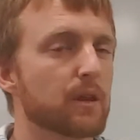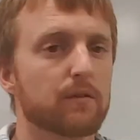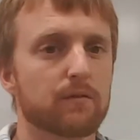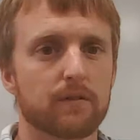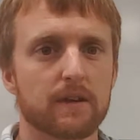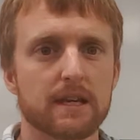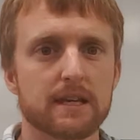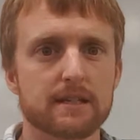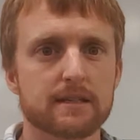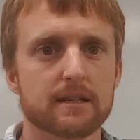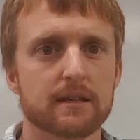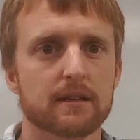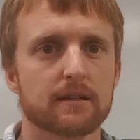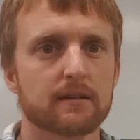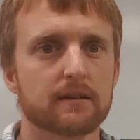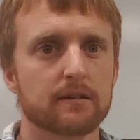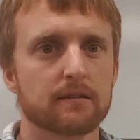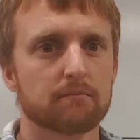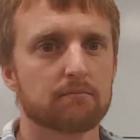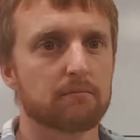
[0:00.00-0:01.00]
Feet,
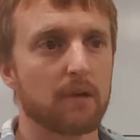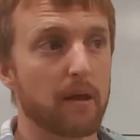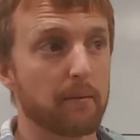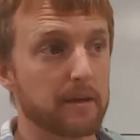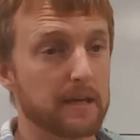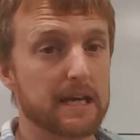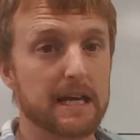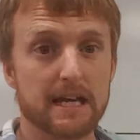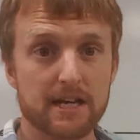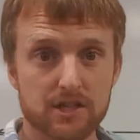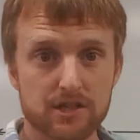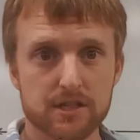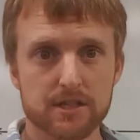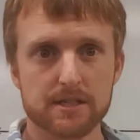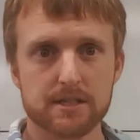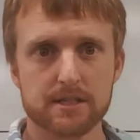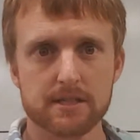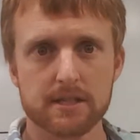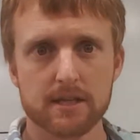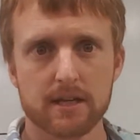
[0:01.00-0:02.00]
maybe
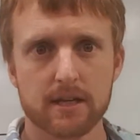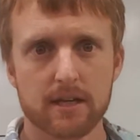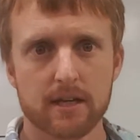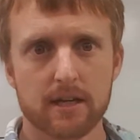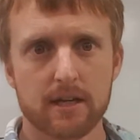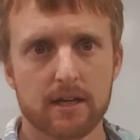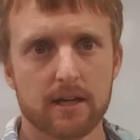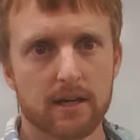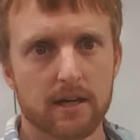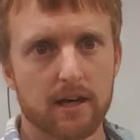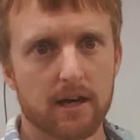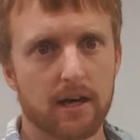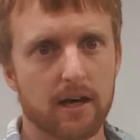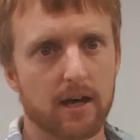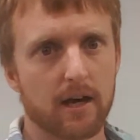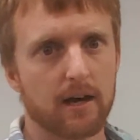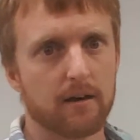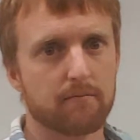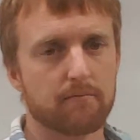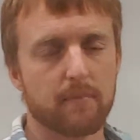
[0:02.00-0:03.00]
inches,
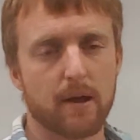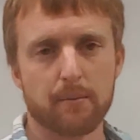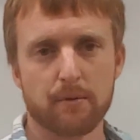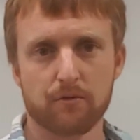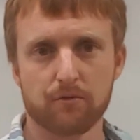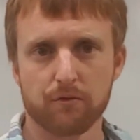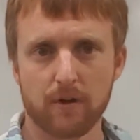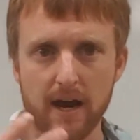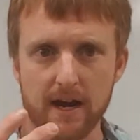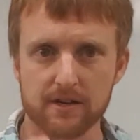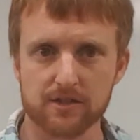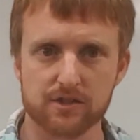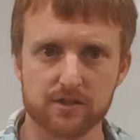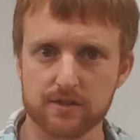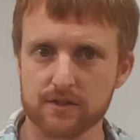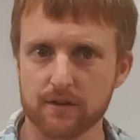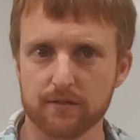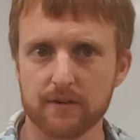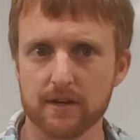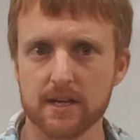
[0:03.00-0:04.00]
maybe
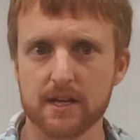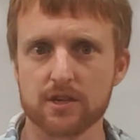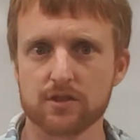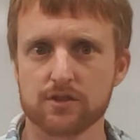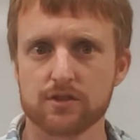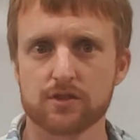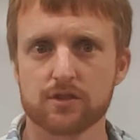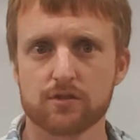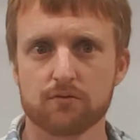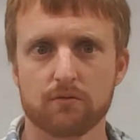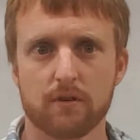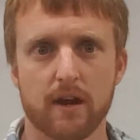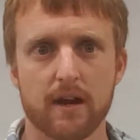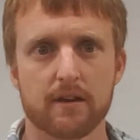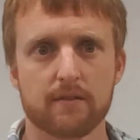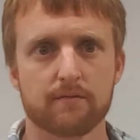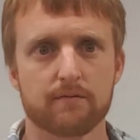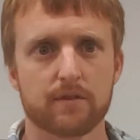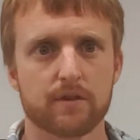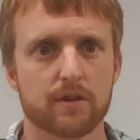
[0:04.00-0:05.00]
fractions of an inch,
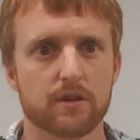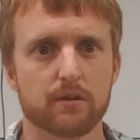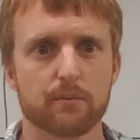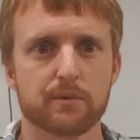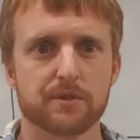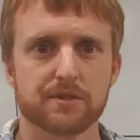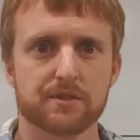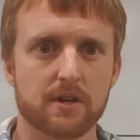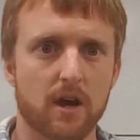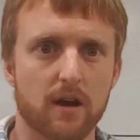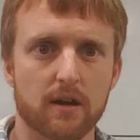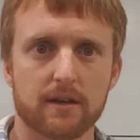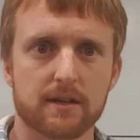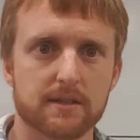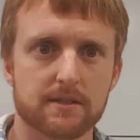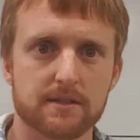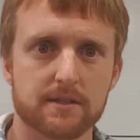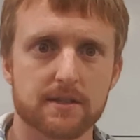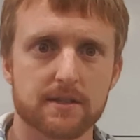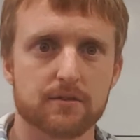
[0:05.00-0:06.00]
right? If you're dealing with
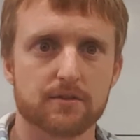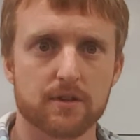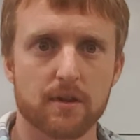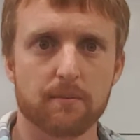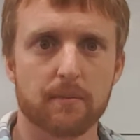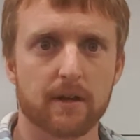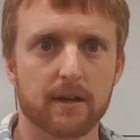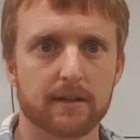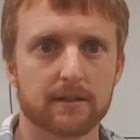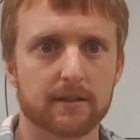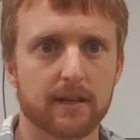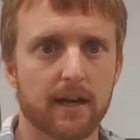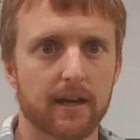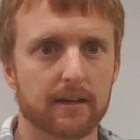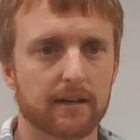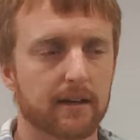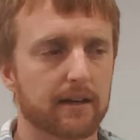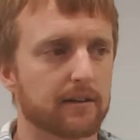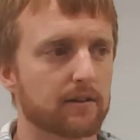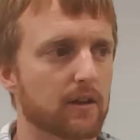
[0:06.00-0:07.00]
sockets or something like
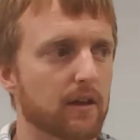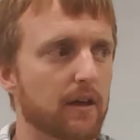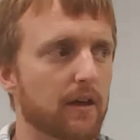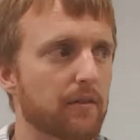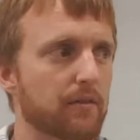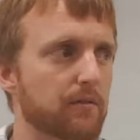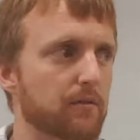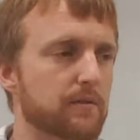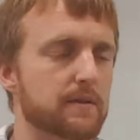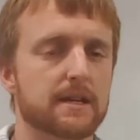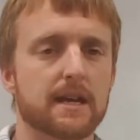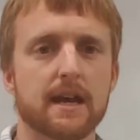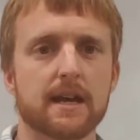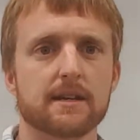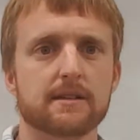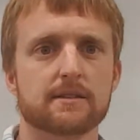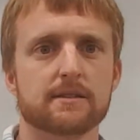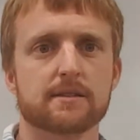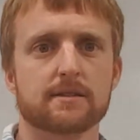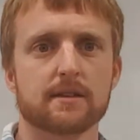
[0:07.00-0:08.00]
that, like the
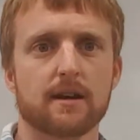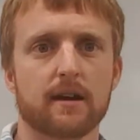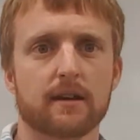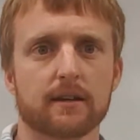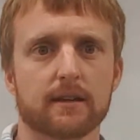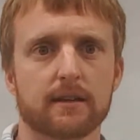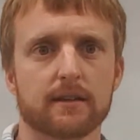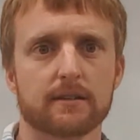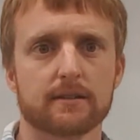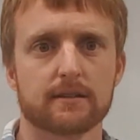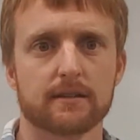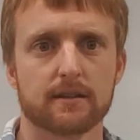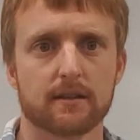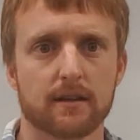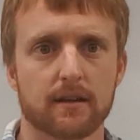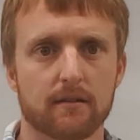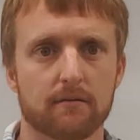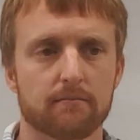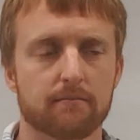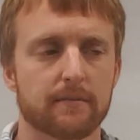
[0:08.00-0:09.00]
3/8 socket,
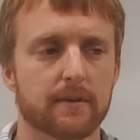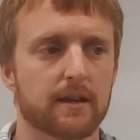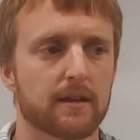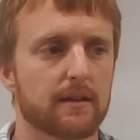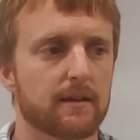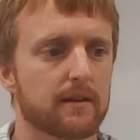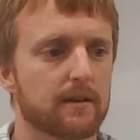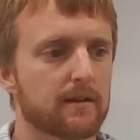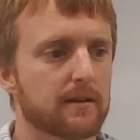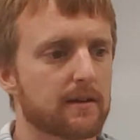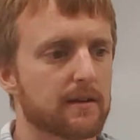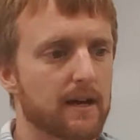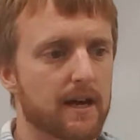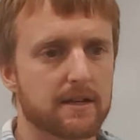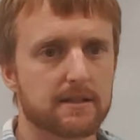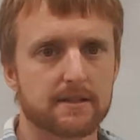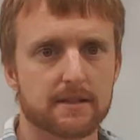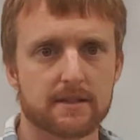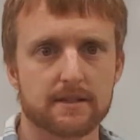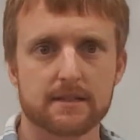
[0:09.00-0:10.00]

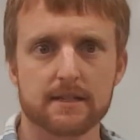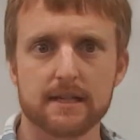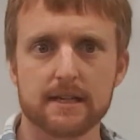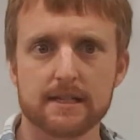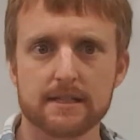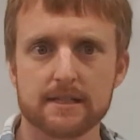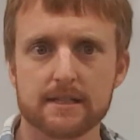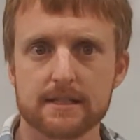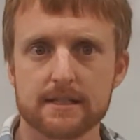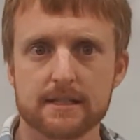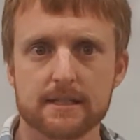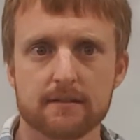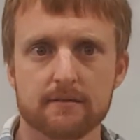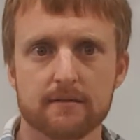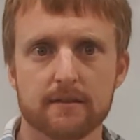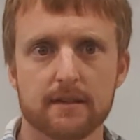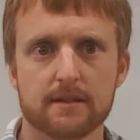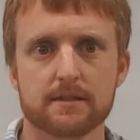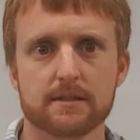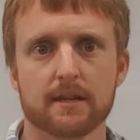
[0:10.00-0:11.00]
9/16,
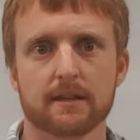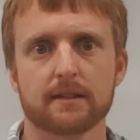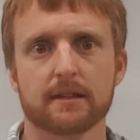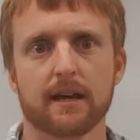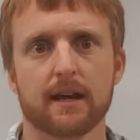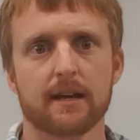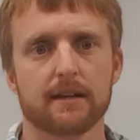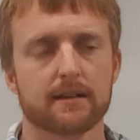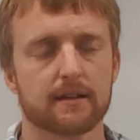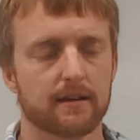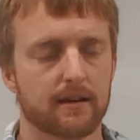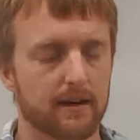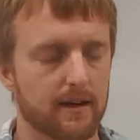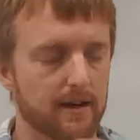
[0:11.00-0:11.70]
things like that.